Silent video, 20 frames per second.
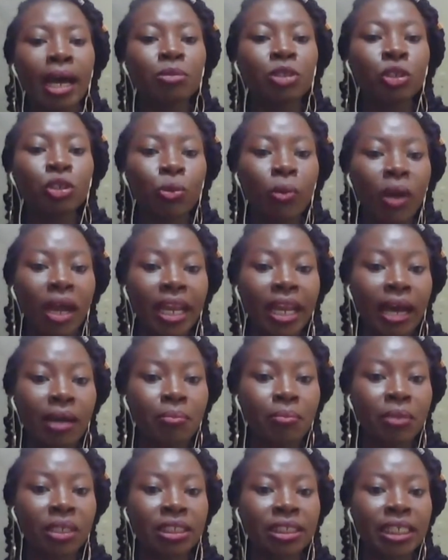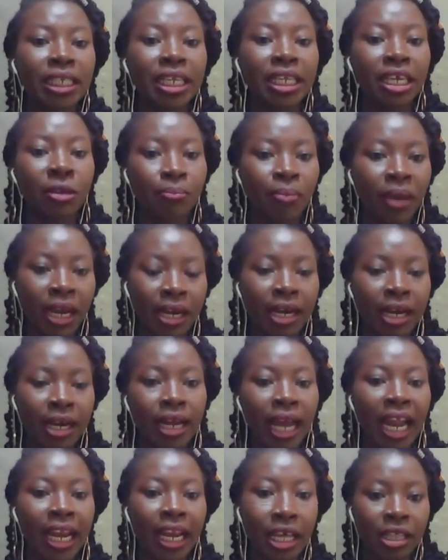So one hub is in Kibera,
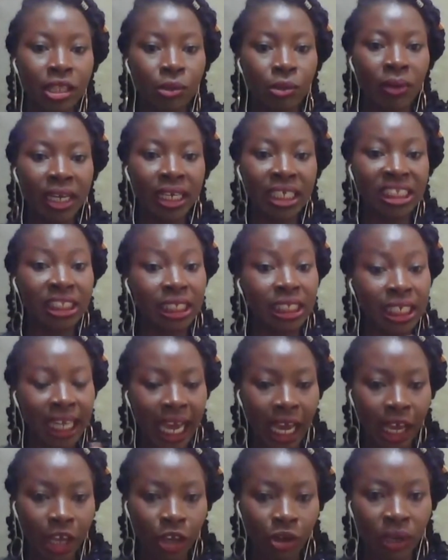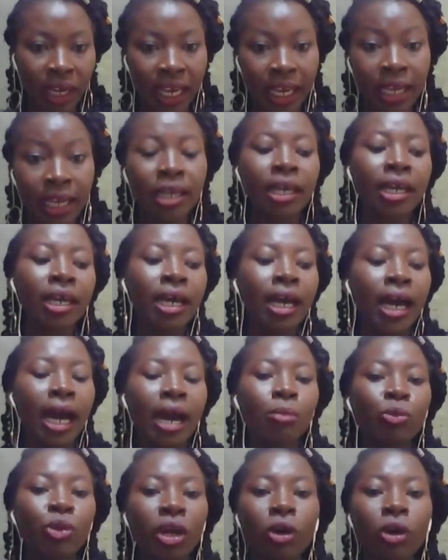another one is in Kayole. We
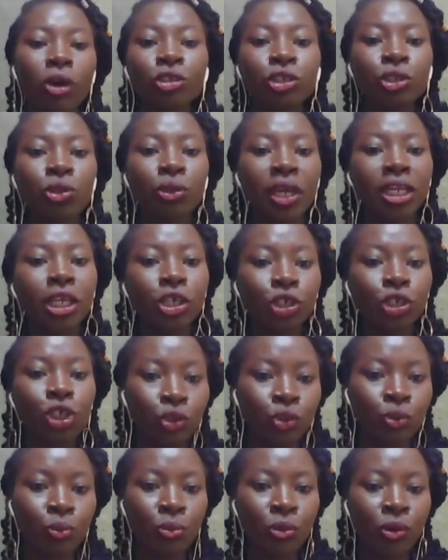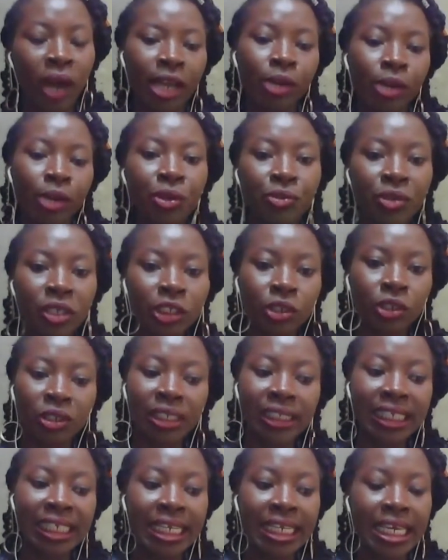are also in Kisumu, and we
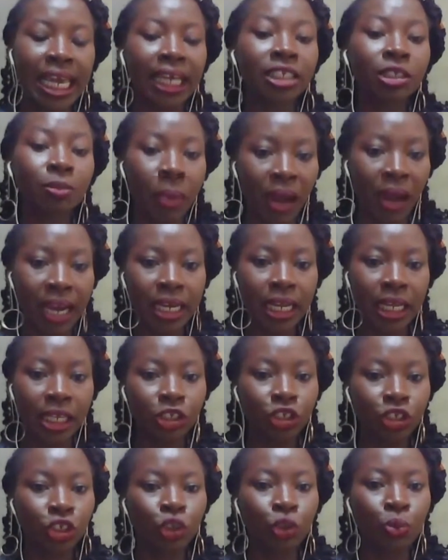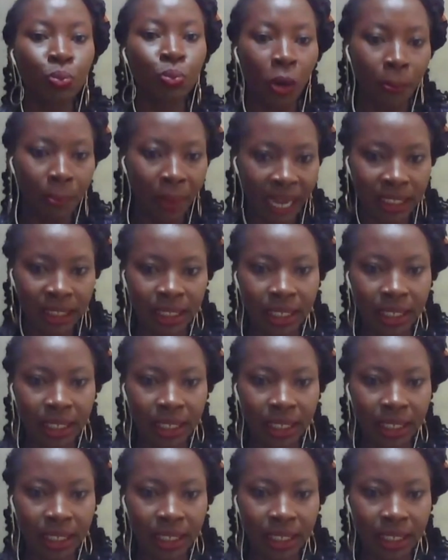recently expanded to Mombasa.